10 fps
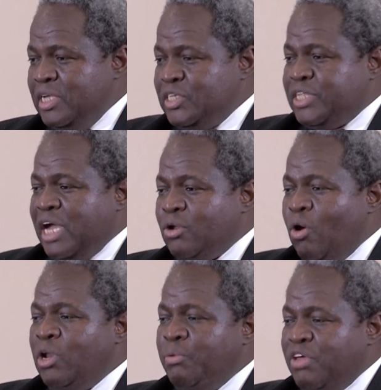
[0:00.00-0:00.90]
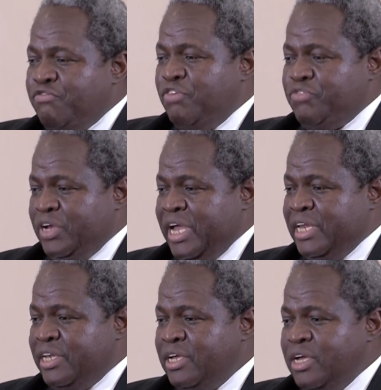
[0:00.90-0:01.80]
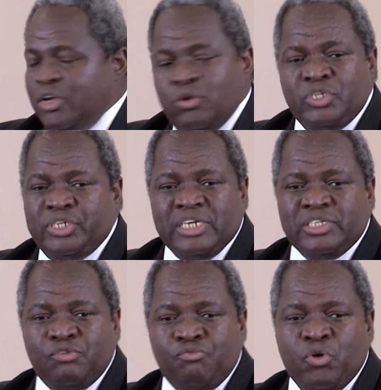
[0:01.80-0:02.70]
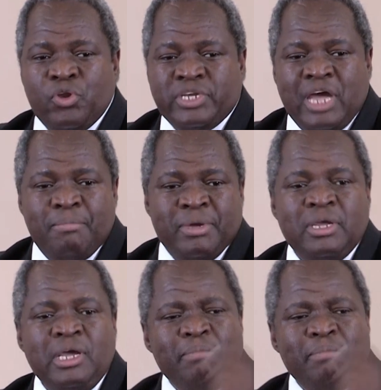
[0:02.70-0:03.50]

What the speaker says: Start only with a 50 rand, not just for your retirement,